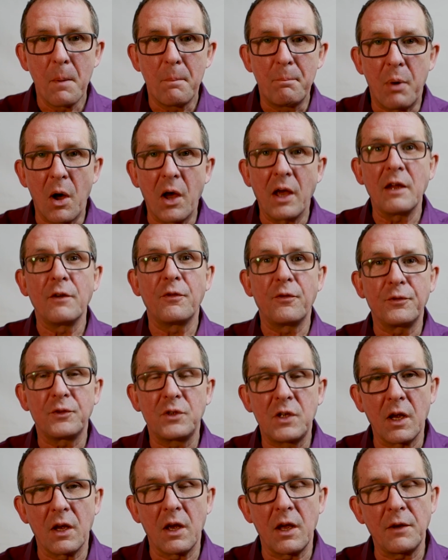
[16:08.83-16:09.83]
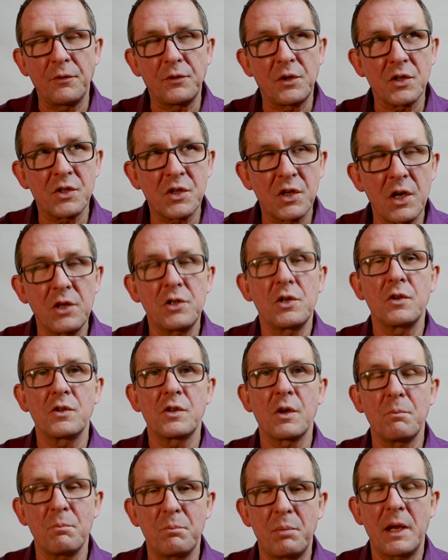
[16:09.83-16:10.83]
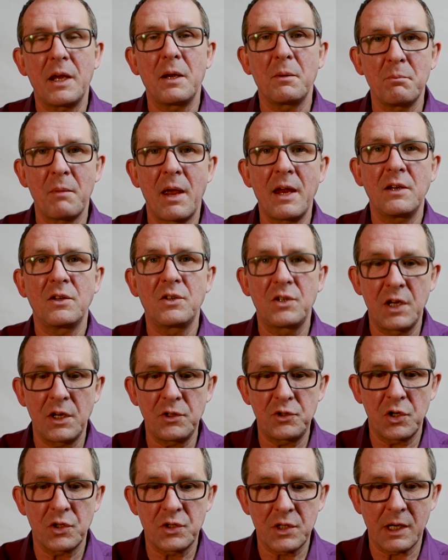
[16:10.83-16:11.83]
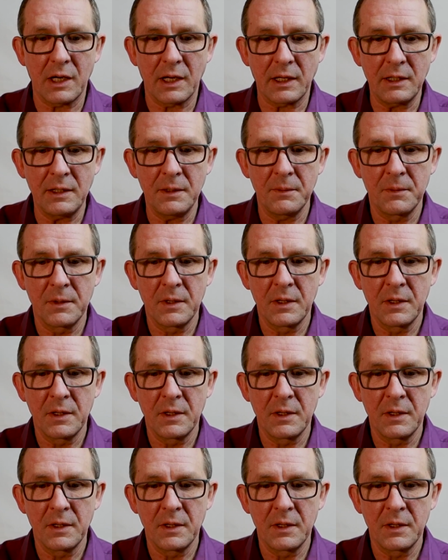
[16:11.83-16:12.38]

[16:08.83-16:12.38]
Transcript: But if decisions are being made digitally,